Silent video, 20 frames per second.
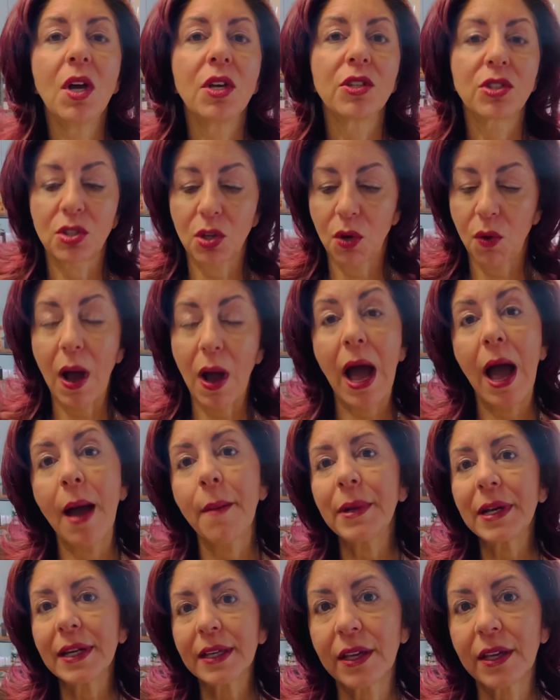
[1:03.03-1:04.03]
so I'm
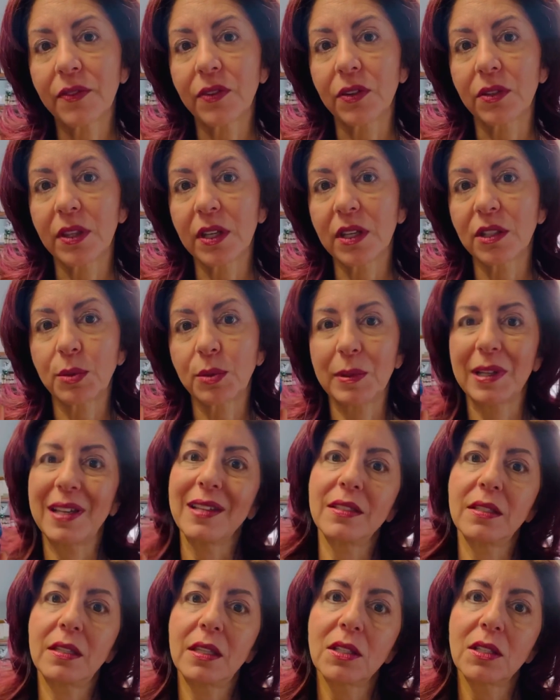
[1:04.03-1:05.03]
gonna her this
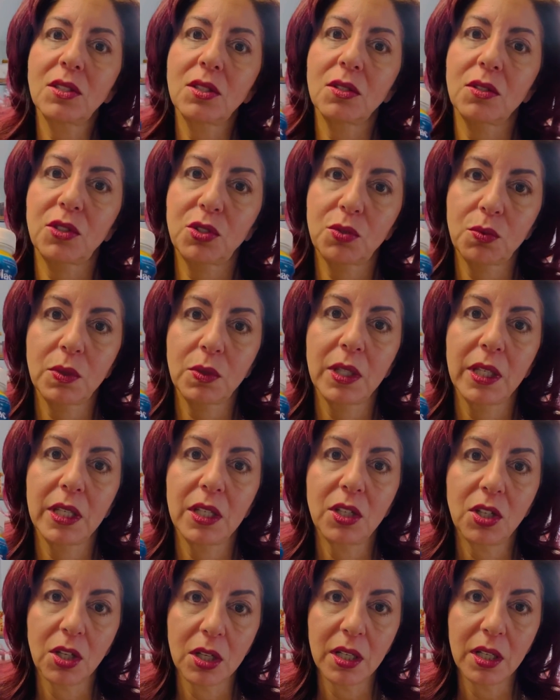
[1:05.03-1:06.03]
because this looks really
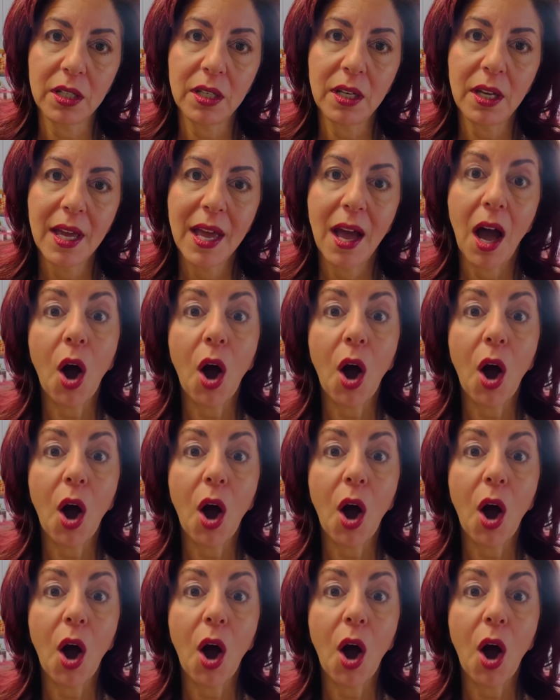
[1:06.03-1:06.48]
good.